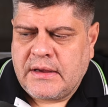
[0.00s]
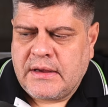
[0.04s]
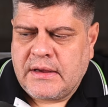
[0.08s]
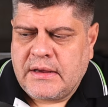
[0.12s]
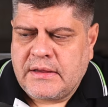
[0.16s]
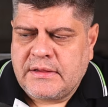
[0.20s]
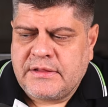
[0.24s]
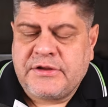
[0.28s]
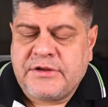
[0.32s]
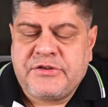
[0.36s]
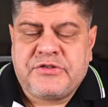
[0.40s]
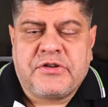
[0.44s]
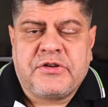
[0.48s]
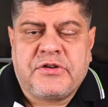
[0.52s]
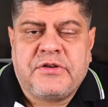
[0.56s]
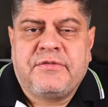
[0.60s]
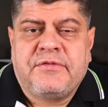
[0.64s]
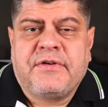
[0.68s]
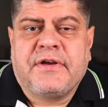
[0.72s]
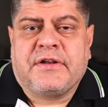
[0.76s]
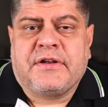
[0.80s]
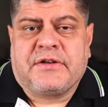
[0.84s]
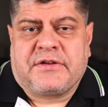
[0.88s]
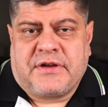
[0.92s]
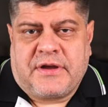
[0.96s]
there's an
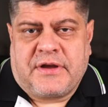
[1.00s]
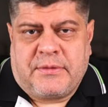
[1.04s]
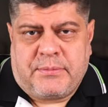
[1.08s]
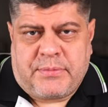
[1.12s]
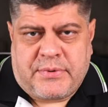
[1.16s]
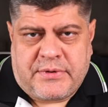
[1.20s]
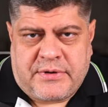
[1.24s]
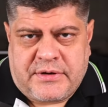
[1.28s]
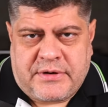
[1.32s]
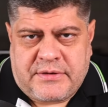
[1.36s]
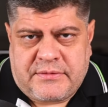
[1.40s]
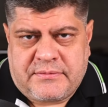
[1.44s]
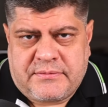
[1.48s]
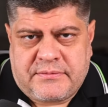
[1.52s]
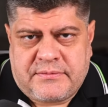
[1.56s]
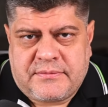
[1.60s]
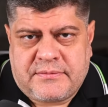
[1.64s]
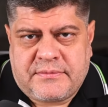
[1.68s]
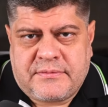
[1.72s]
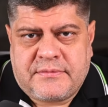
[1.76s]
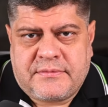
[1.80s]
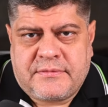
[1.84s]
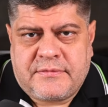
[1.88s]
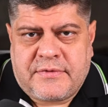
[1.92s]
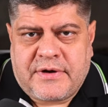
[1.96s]
event happening
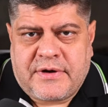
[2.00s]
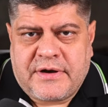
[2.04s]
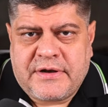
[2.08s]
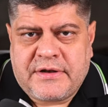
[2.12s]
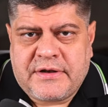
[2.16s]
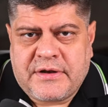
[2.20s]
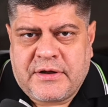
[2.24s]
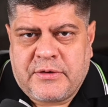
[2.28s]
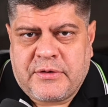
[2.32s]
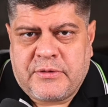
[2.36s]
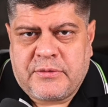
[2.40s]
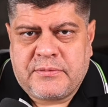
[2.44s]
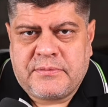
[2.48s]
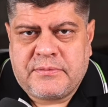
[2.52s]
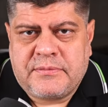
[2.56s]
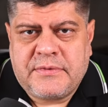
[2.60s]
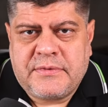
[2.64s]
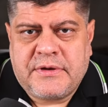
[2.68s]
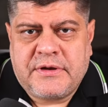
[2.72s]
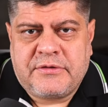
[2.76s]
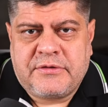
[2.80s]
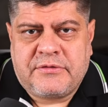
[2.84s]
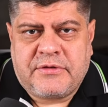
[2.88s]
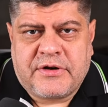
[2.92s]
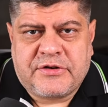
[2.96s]
right now
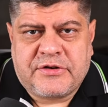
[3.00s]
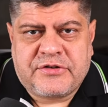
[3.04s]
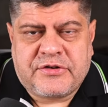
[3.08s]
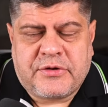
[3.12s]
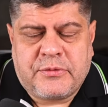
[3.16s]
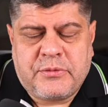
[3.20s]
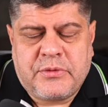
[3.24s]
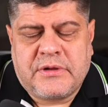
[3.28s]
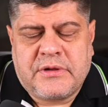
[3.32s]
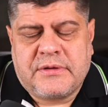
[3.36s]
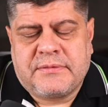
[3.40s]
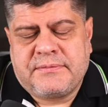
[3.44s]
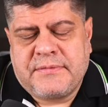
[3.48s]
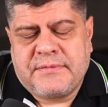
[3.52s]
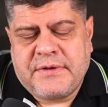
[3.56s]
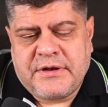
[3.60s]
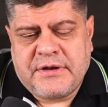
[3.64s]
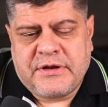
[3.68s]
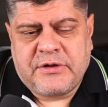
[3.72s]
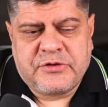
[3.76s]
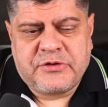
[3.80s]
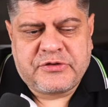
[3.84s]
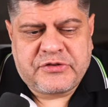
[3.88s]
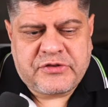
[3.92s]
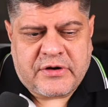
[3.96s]
in Russia. Well,
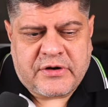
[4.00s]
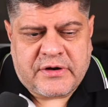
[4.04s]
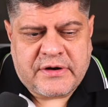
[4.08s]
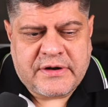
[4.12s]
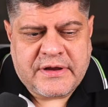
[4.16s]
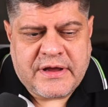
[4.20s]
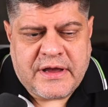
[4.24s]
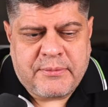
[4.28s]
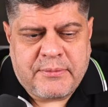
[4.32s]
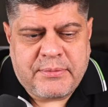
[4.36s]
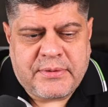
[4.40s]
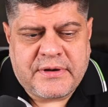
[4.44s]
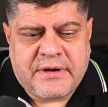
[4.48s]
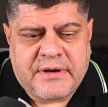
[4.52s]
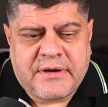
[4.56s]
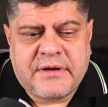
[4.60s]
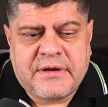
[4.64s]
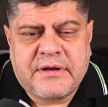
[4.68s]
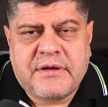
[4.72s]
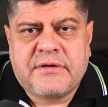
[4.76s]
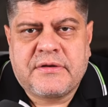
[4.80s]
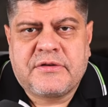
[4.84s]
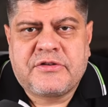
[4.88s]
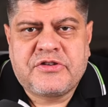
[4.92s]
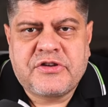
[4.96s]
it'll start happening
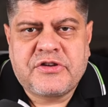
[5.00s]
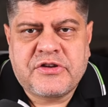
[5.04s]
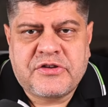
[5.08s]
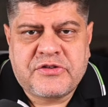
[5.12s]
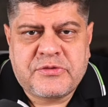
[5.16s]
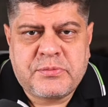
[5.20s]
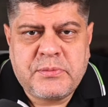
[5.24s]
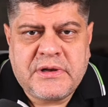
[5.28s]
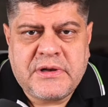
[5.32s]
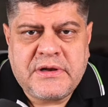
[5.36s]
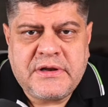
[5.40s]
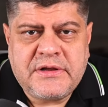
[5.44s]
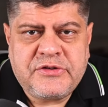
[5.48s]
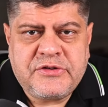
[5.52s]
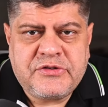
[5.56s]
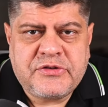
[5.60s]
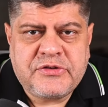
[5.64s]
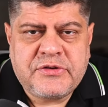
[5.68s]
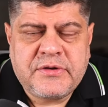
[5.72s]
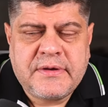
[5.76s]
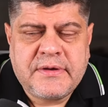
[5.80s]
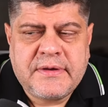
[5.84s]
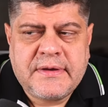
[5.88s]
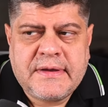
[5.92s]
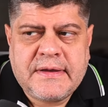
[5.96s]
in six minutes.
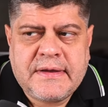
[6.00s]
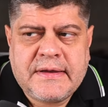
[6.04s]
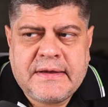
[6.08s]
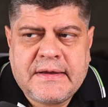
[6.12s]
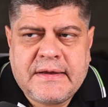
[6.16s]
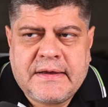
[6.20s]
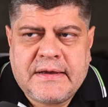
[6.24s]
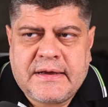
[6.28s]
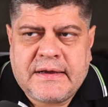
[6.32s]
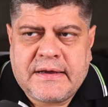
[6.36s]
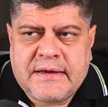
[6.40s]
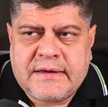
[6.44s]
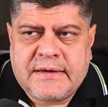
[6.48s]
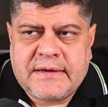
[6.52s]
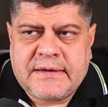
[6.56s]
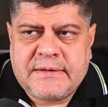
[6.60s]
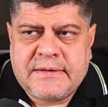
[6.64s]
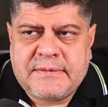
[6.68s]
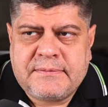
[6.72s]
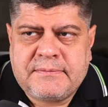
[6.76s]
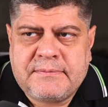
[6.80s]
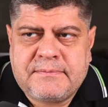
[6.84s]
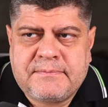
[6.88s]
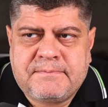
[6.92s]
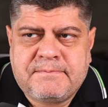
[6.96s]

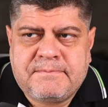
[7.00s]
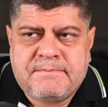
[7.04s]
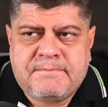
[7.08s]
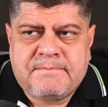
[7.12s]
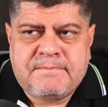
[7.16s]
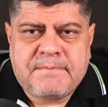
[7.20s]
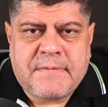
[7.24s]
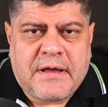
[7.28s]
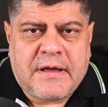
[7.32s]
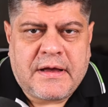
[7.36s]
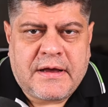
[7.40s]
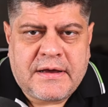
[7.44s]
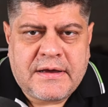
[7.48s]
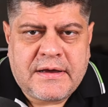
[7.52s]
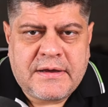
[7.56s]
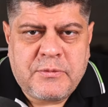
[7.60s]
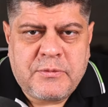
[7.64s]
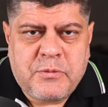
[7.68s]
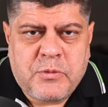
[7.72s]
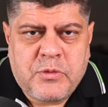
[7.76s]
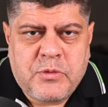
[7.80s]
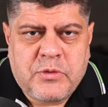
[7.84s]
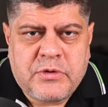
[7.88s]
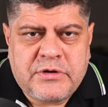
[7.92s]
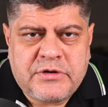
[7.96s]
Um, I
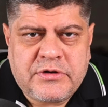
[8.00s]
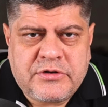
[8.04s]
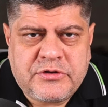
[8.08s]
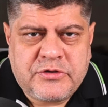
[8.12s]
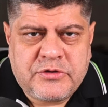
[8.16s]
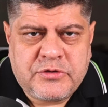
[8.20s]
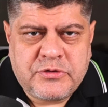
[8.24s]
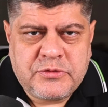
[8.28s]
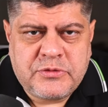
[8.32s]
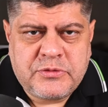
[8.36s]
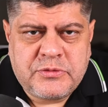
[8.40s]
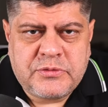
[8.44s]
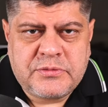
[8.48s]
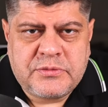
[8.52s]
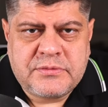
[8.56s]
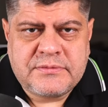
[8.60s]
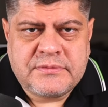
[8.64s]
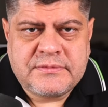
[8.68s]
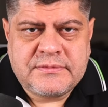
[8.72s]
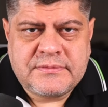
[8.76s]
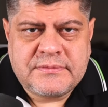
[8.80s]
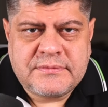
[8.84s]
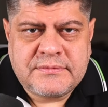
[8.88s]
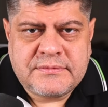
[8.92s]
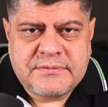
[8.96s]
want to
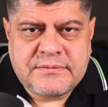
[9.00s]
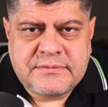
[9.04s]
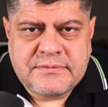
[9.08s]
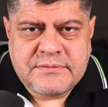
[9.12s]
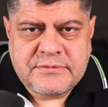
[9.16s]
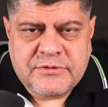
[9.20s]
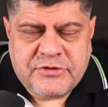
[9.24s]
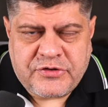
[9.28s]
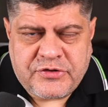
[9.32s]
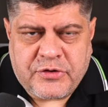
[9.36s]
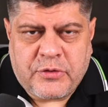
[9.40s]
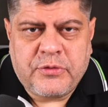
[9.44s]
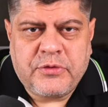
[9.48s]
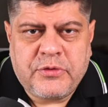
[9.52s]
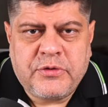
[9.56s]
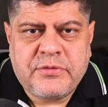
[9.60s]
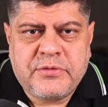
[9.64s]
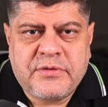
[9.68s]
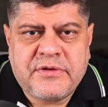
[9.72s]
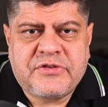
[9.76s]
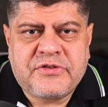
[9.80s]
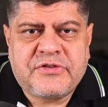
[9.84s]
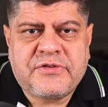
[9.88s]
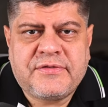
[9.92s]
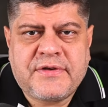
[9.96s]
show you
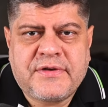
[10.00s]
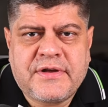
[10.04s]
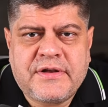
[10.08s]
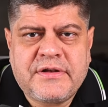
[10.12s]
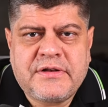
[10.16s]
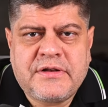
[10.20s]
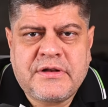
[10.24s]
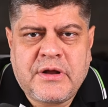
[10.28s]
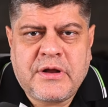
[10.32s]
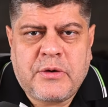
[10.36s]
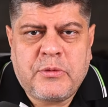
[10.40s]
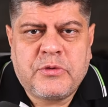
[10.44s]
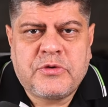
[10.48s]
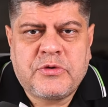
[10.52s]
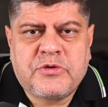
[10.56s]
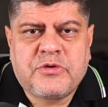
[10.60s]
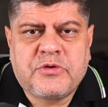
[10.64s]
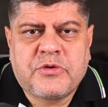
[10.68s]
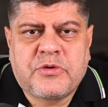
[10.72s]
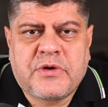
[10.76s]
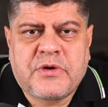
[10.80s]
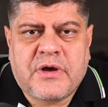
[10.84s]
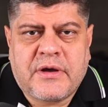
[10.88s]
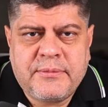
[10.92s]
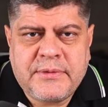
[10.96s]
this event and I want to
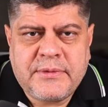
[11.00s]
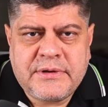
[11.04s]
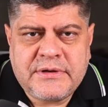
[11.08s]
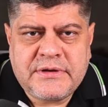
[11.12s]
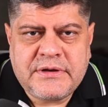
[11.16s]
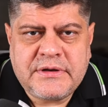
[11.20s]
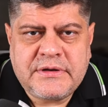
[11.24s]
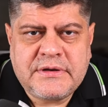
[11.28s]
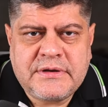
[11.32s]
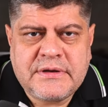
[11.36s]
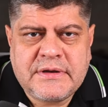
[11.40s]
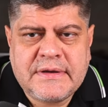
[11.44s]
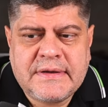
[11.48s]
comment it.